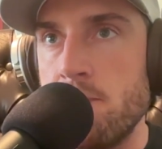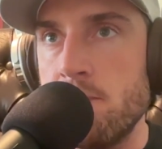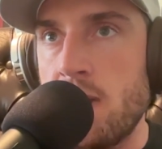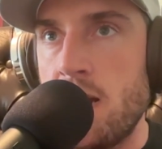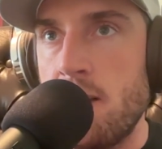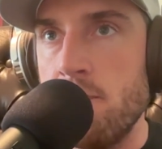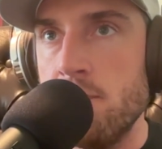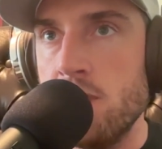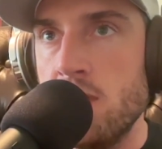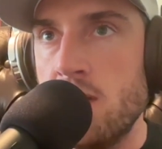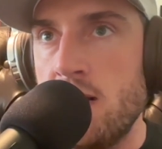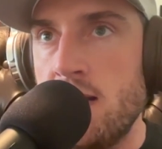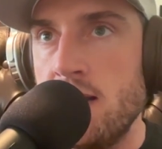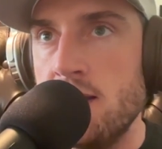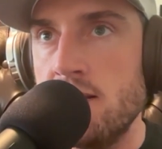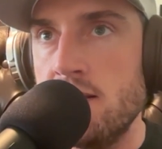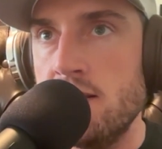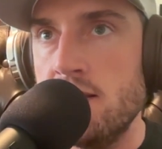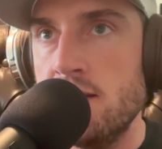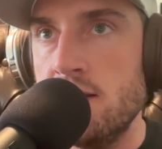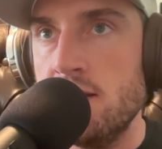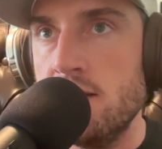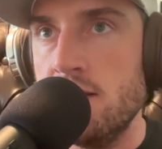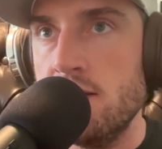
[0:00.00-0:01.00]
I'm not
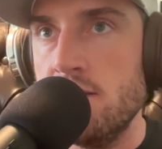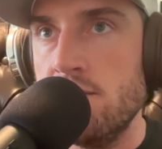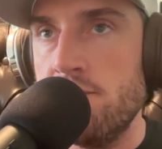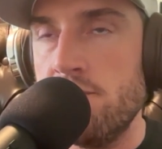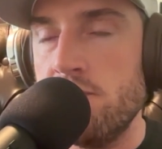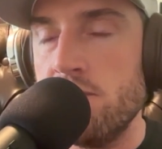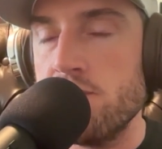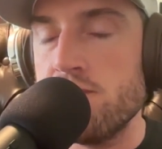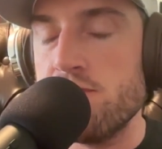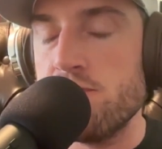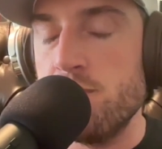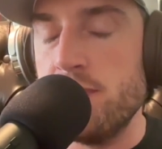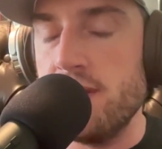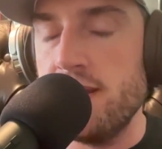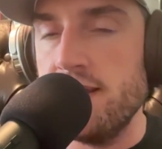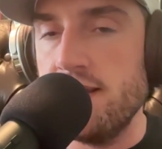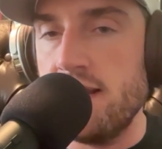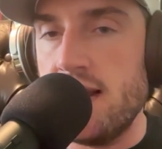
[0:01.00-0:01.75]
the first one in